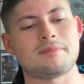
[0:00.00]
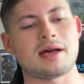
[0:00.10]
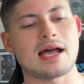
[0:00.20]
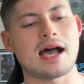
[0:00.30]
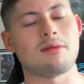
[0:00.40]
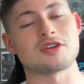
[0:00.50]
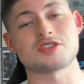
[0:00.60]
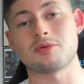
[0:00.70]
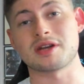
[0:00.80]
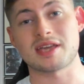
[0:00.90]
how much
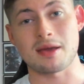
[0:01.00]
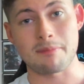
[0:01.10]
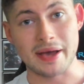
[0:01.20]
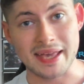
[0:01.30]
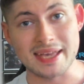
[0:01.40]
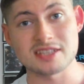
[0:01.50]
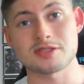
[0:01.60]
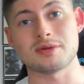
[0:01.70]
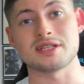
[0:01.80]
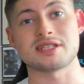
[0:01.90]
I want to get back
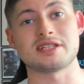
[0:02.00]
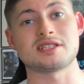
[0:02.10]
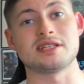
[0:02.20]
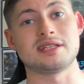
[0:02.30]
into it essentially.